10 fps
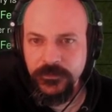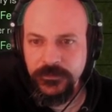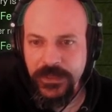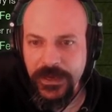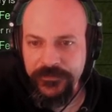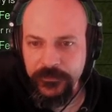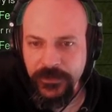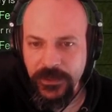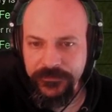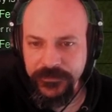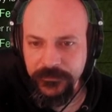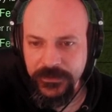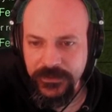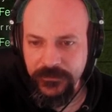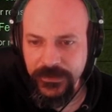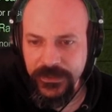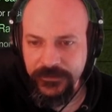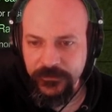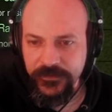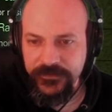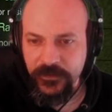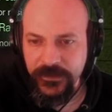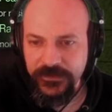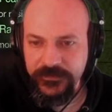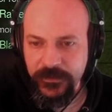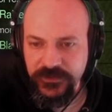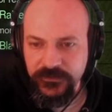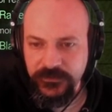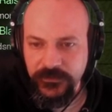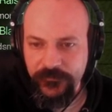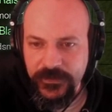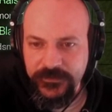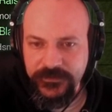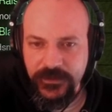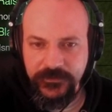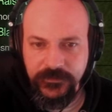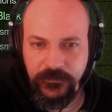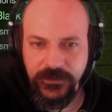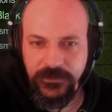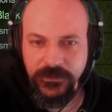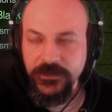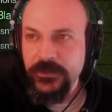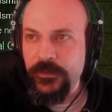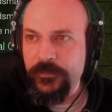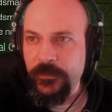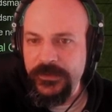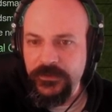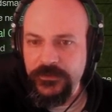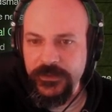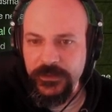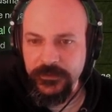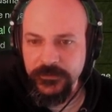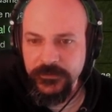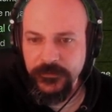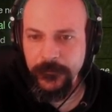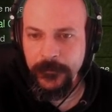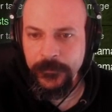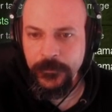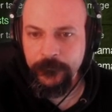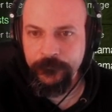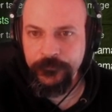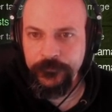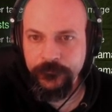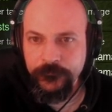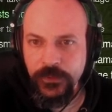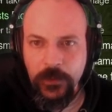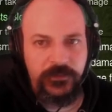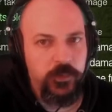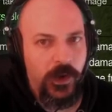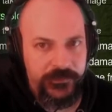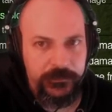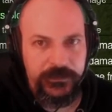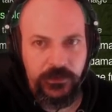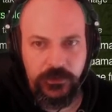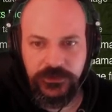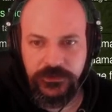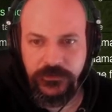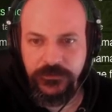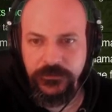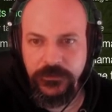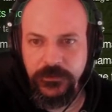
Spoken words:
Yeah, I think we're hitting them with so many special effect attacks that we're probably good here. But I was wise to be cautious.